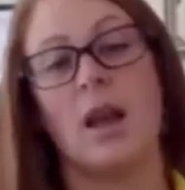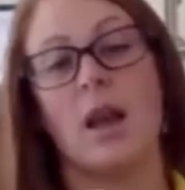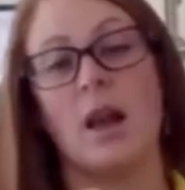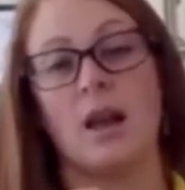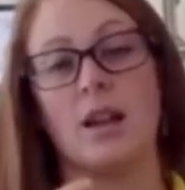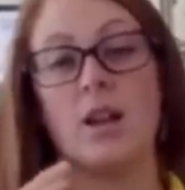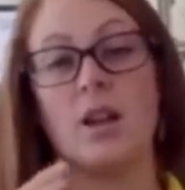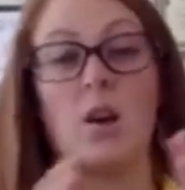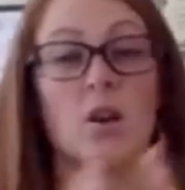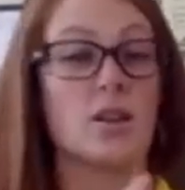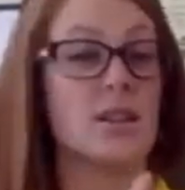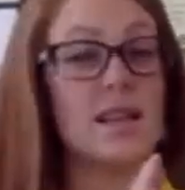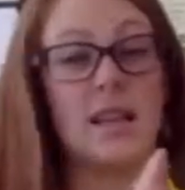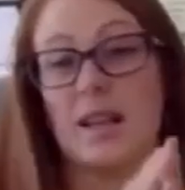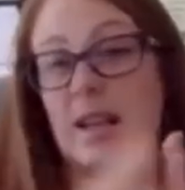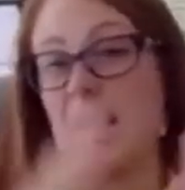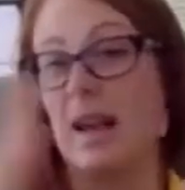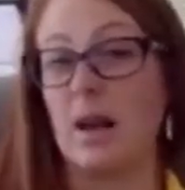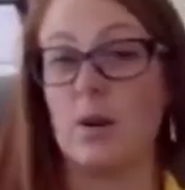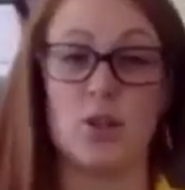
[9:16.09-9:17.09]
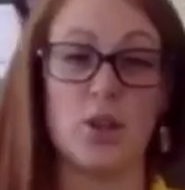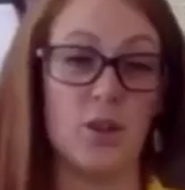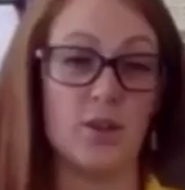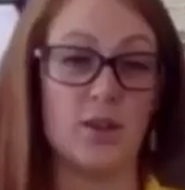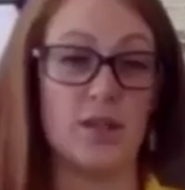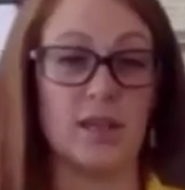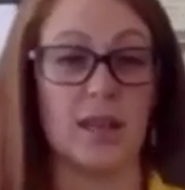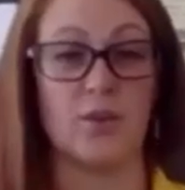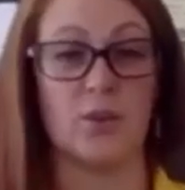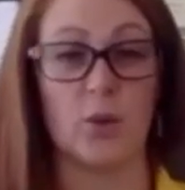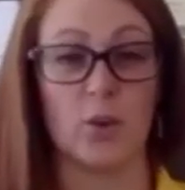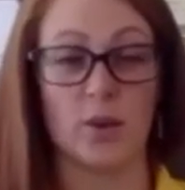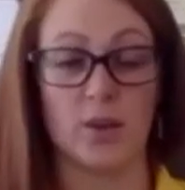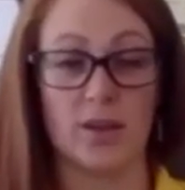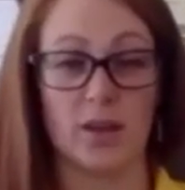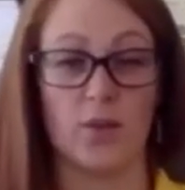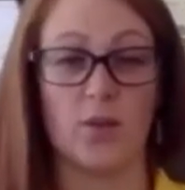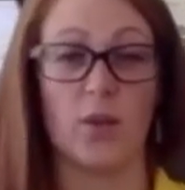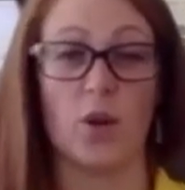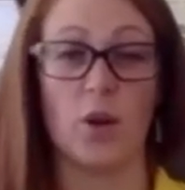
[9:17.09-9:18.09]
And lastly, it allows you to give
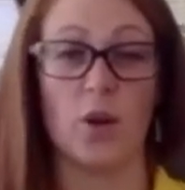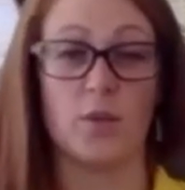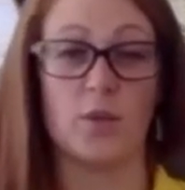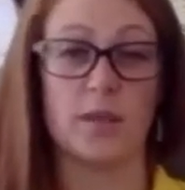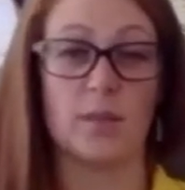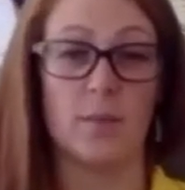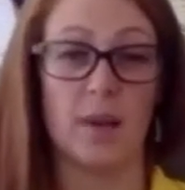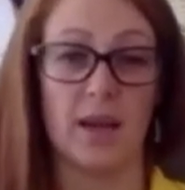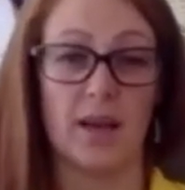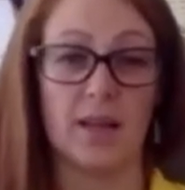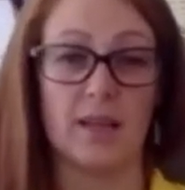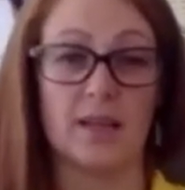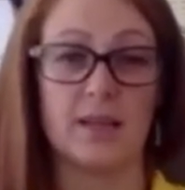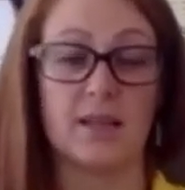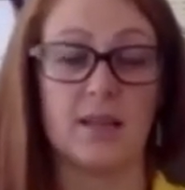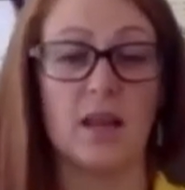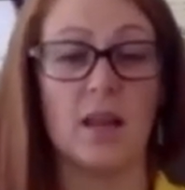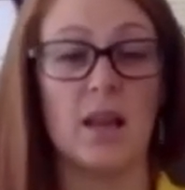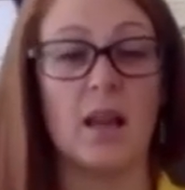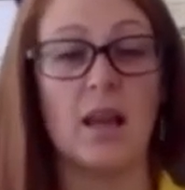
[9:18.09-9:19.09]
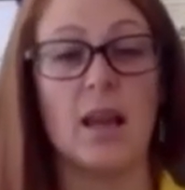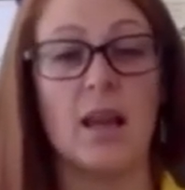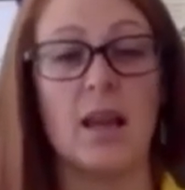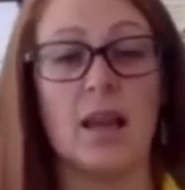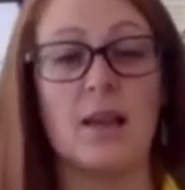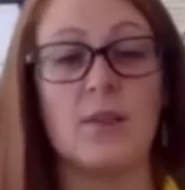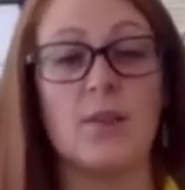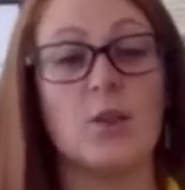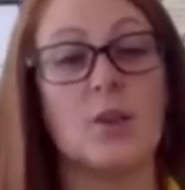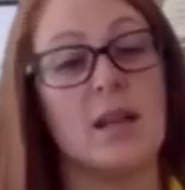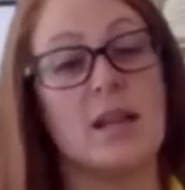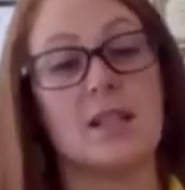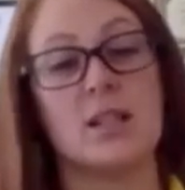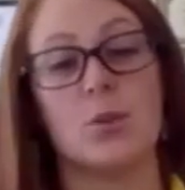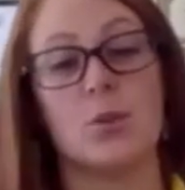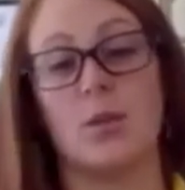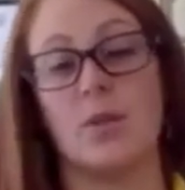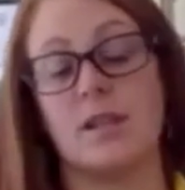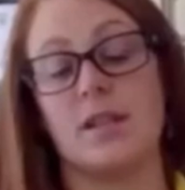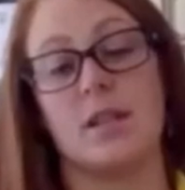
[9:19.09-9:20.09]
yourself a lot of space. If you need to,
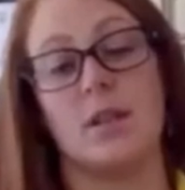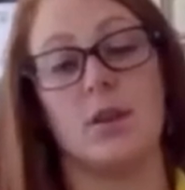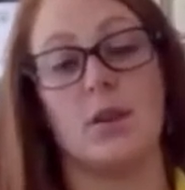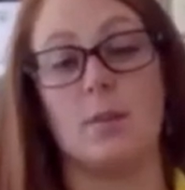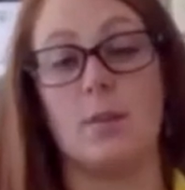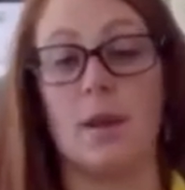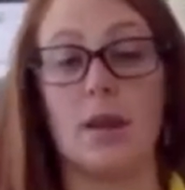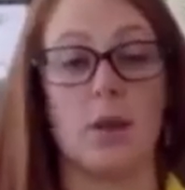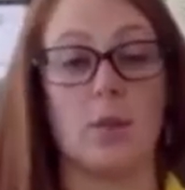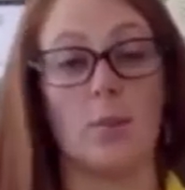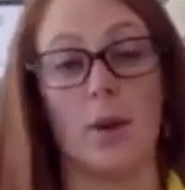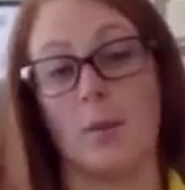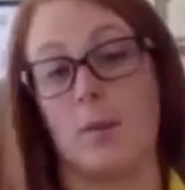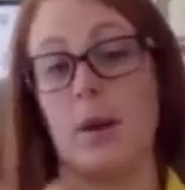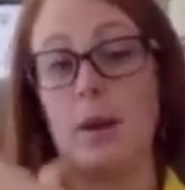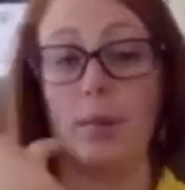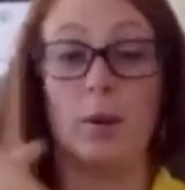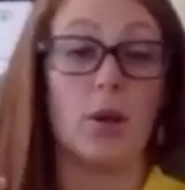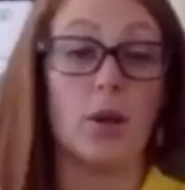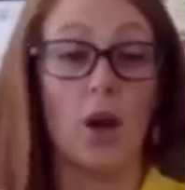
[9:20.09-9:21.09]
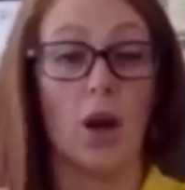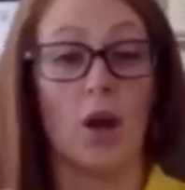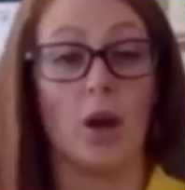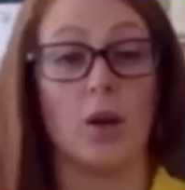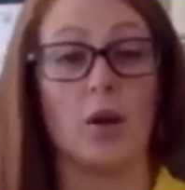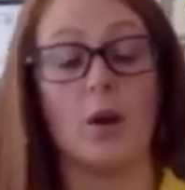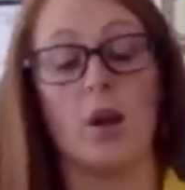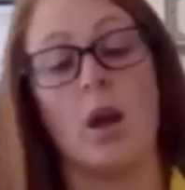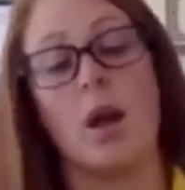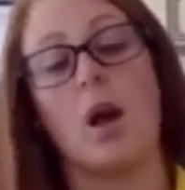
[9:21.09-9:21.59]
obviously, you can pick your puppy up and go.